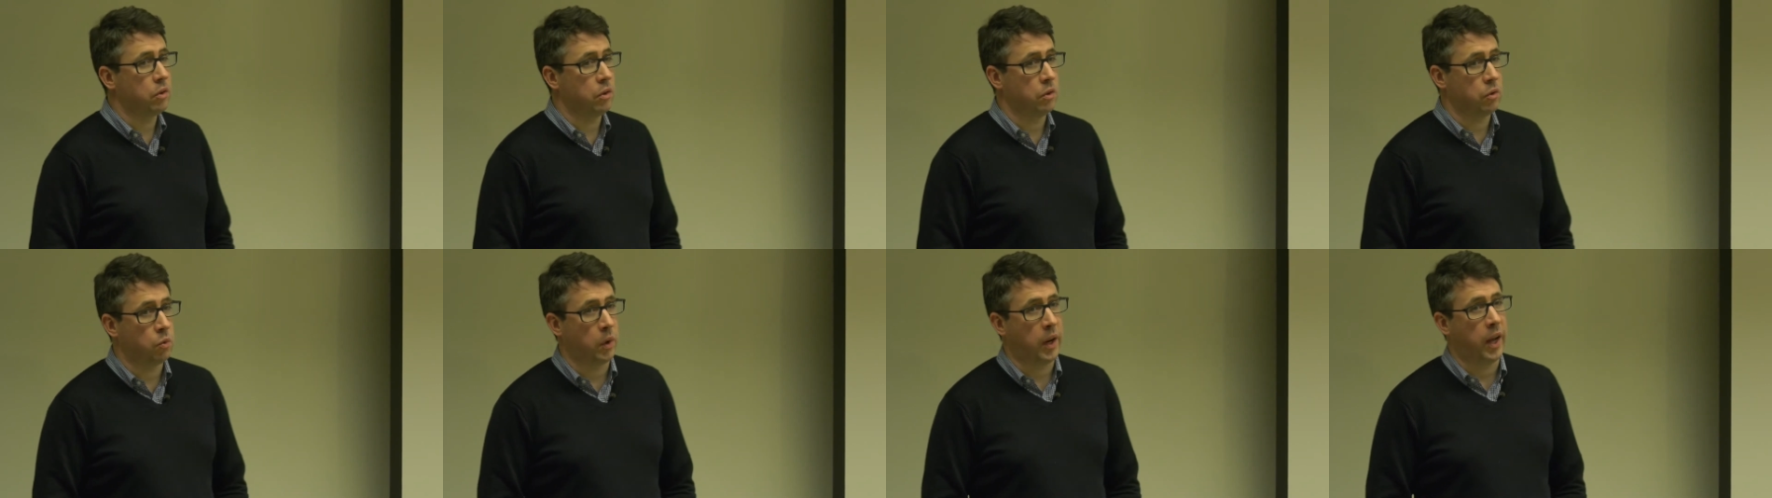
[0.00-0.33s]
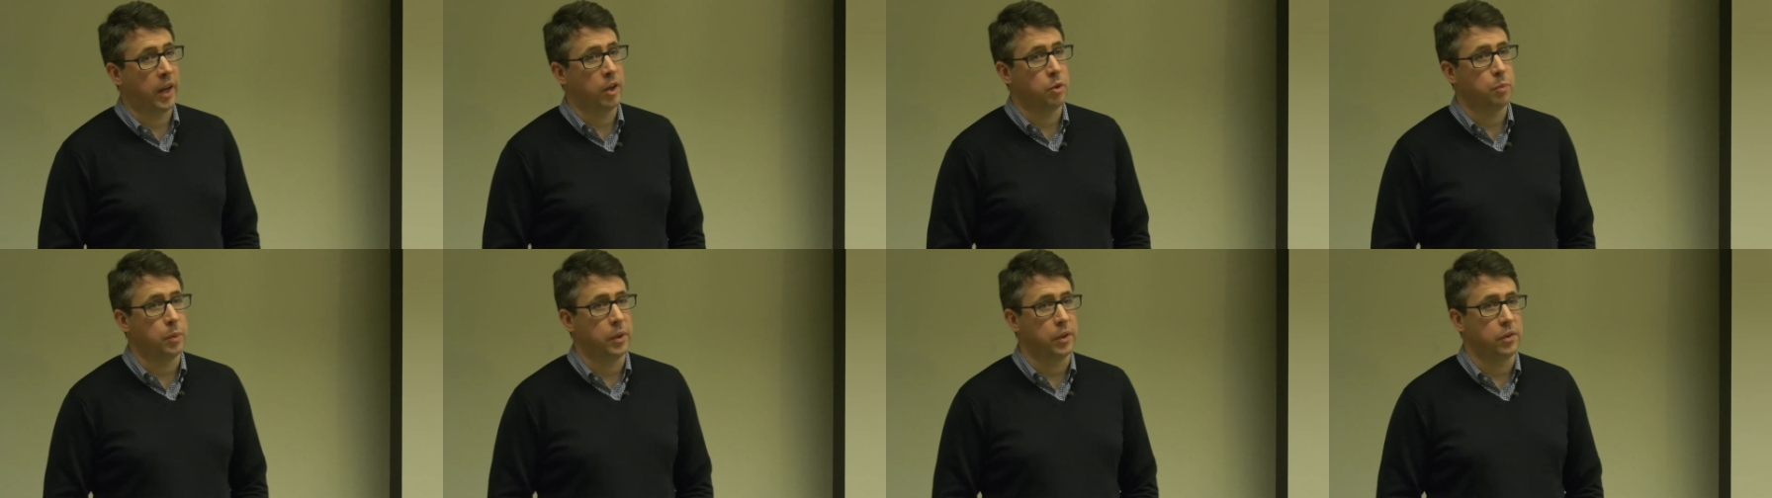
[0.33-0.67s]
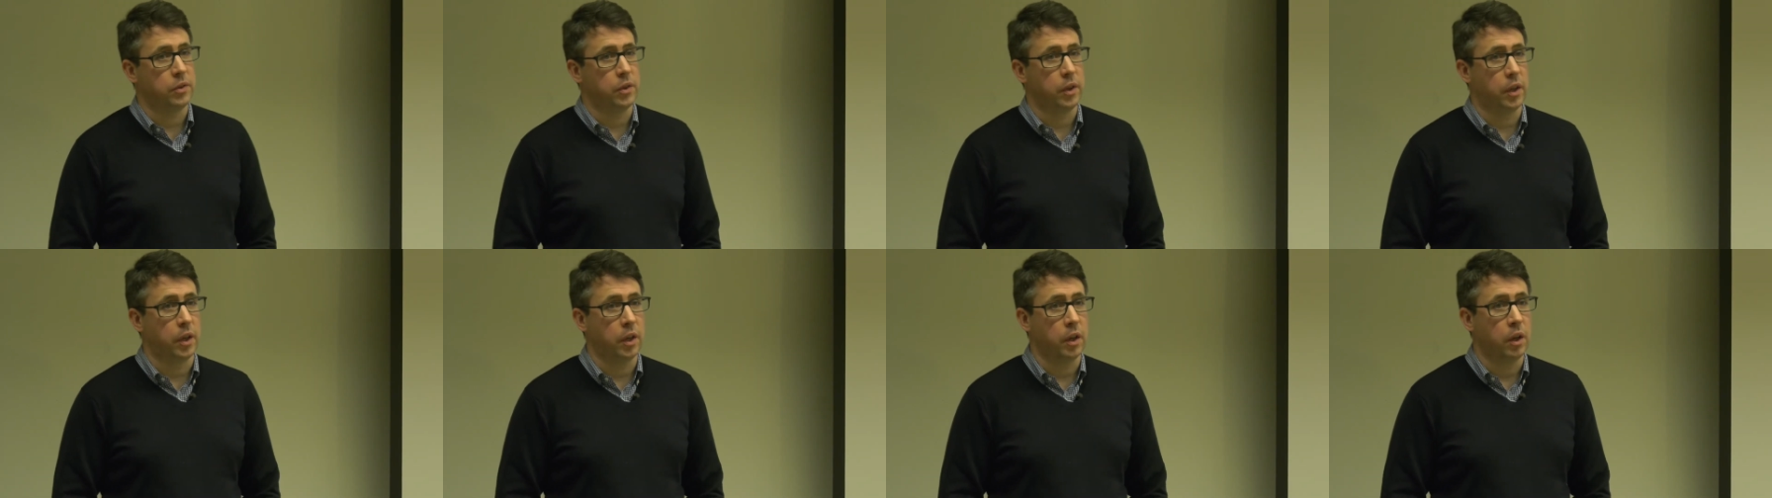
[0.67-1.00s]
and then
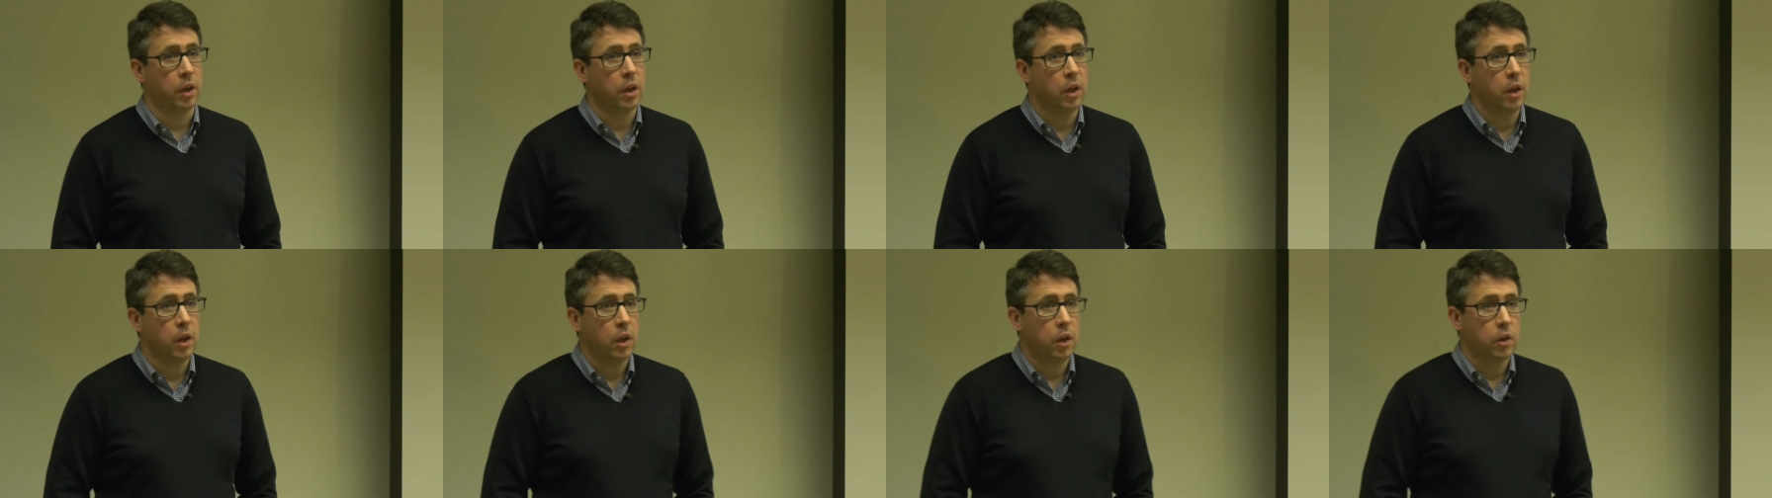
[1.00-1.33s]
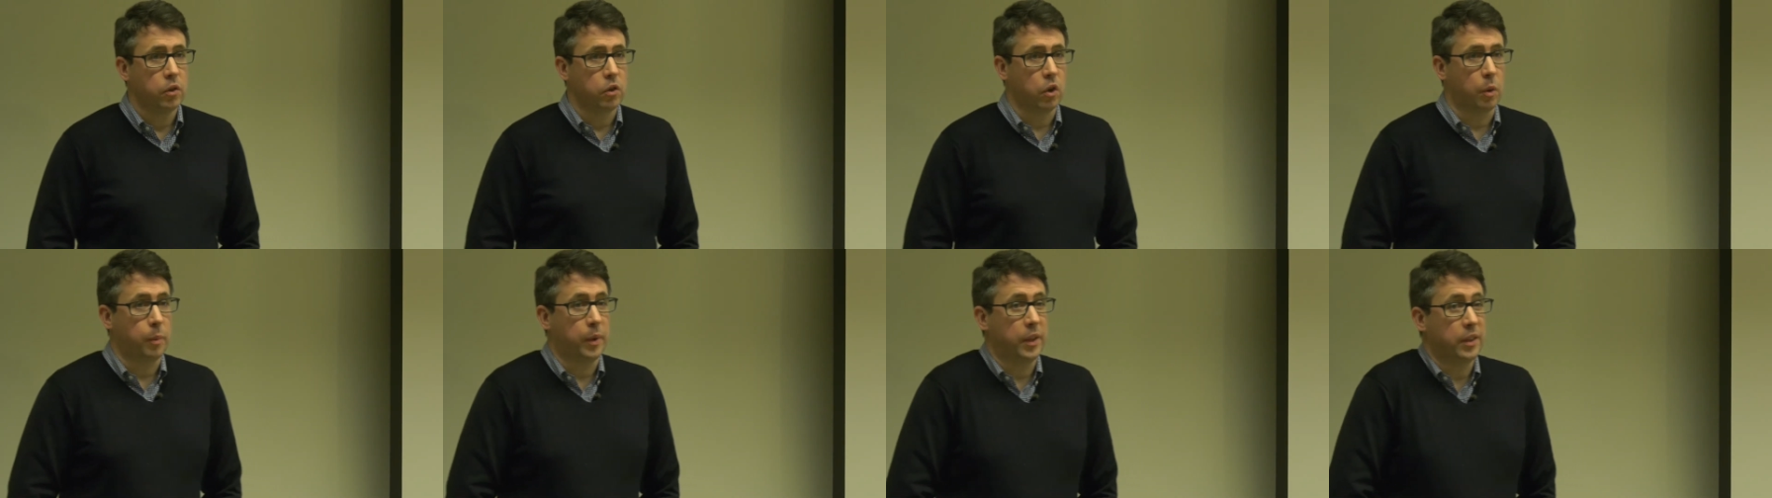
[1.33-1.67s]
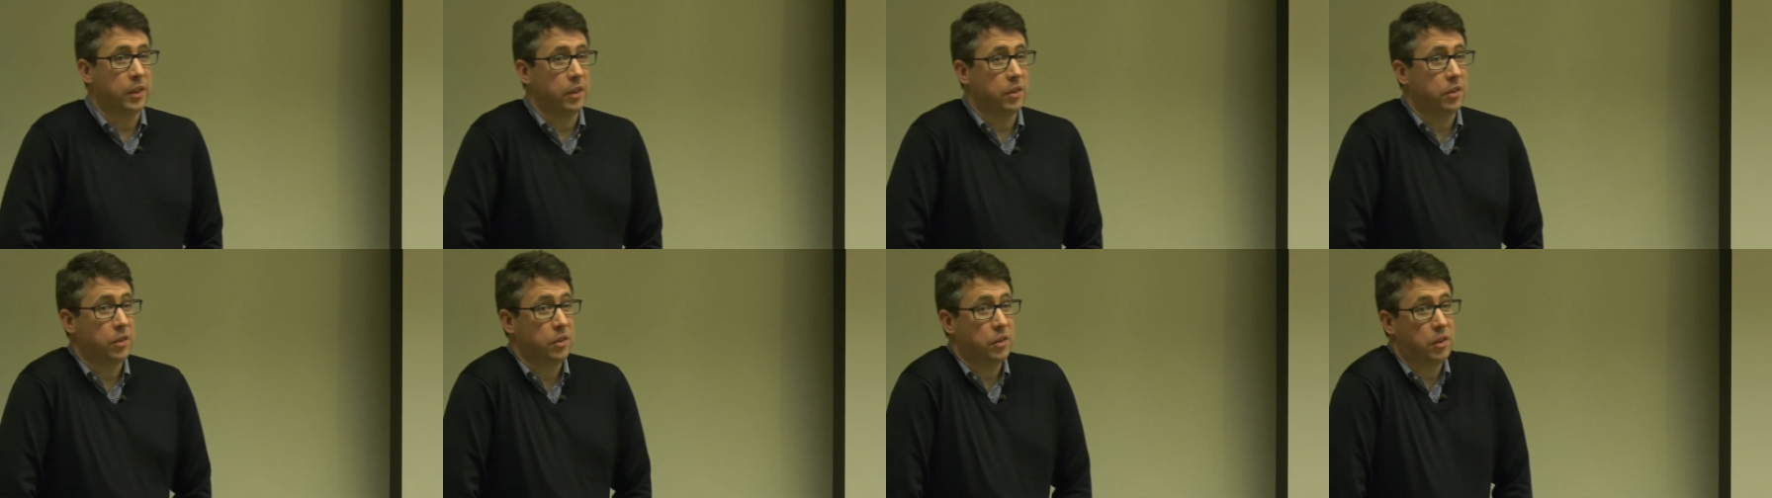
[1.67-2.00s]

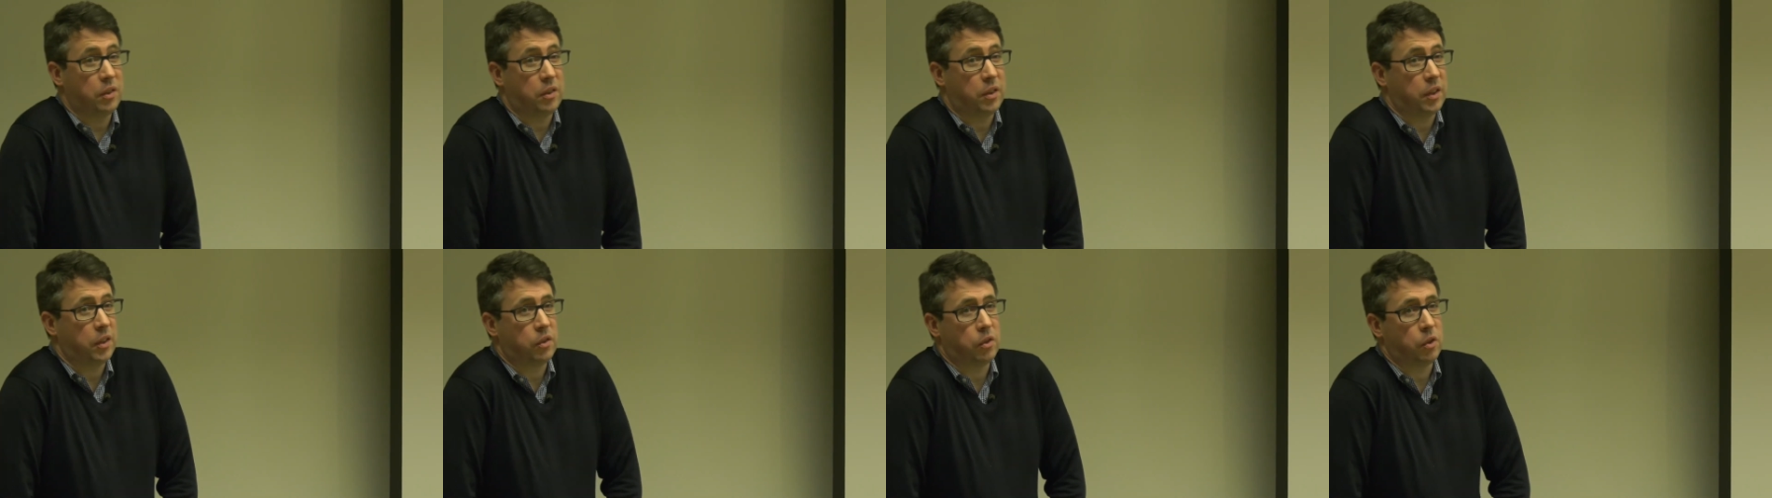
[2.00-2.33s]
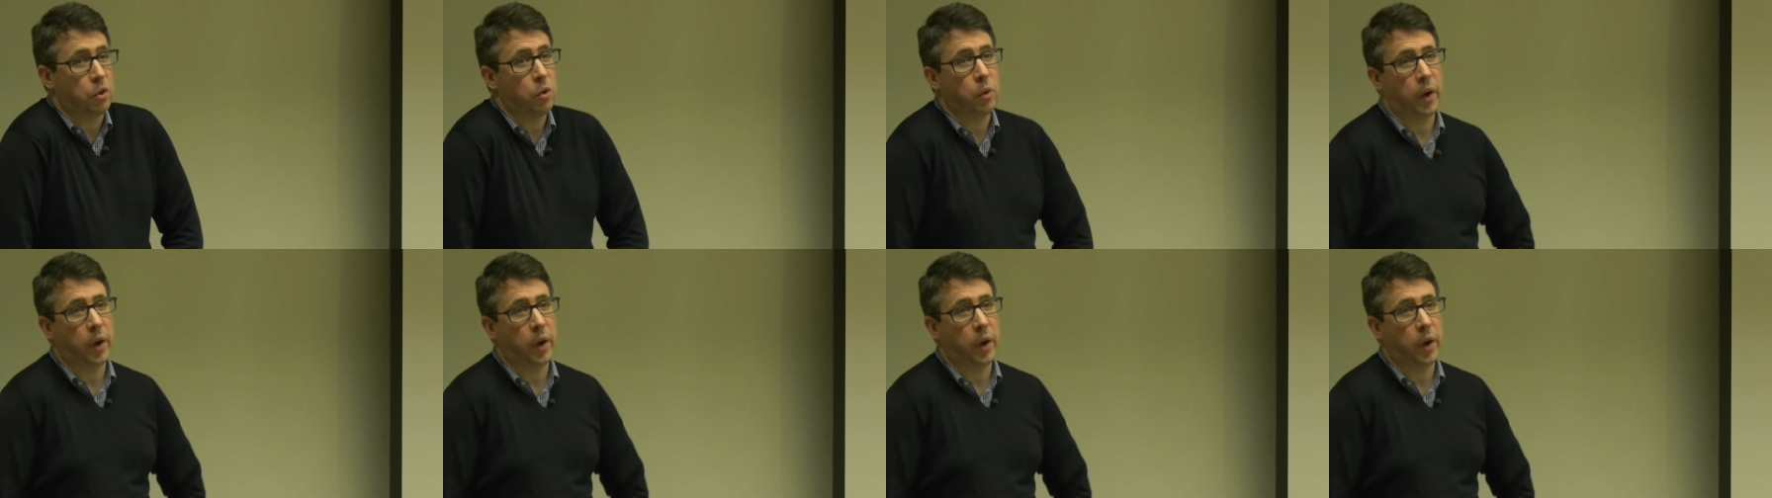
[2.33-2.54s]
we'll continue.